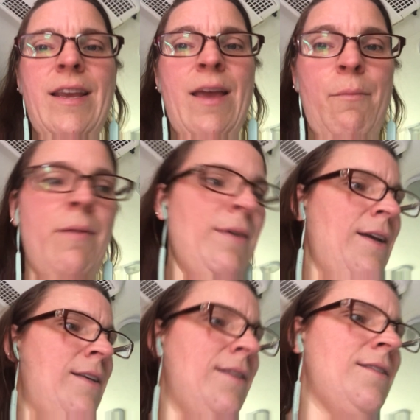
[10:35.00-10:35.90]
camping
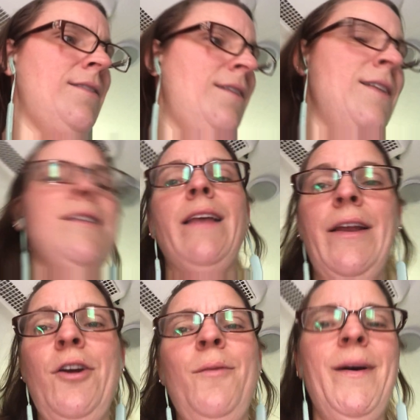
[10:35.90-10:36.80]
because it's
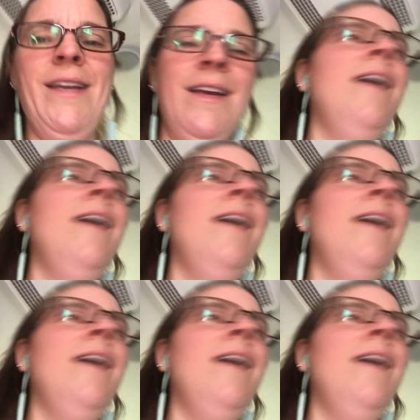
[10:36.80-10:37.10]
lighter, but